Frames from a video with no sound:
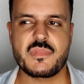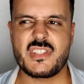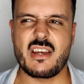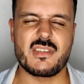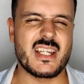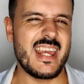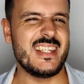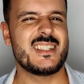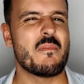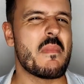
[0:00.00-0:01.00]
seven,
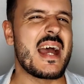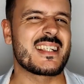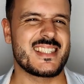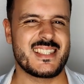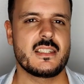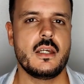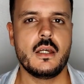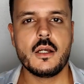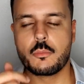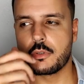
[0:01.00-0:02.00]
eight max
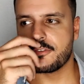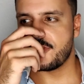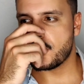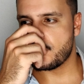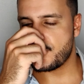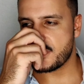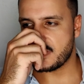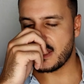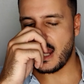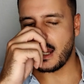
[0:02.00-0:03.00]

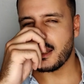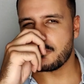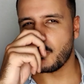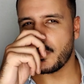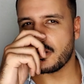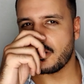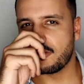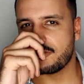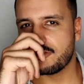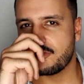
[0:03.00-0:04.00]
perfumes that I am aware
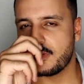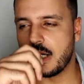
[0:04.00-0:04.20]
of,